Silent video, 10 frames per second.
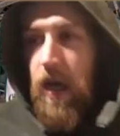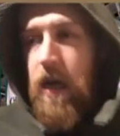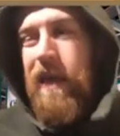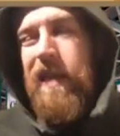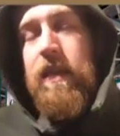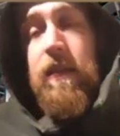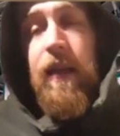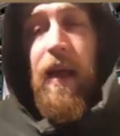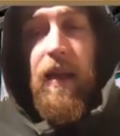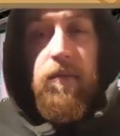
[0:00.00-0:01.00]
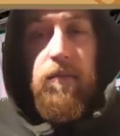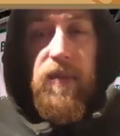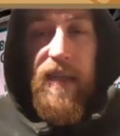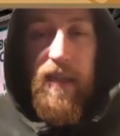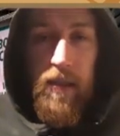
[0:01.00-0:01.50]
it's getting
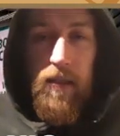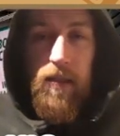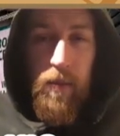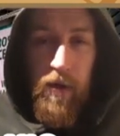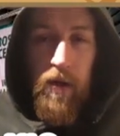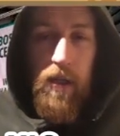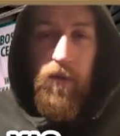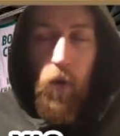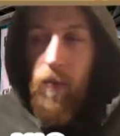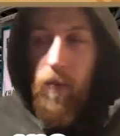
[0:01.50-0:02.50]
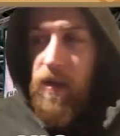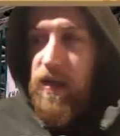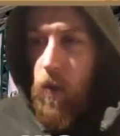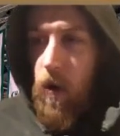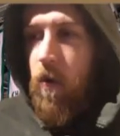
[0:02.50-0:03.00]
tedious, to be honest, for me
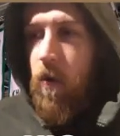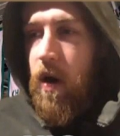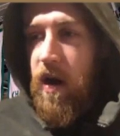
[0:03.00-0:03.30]
as well.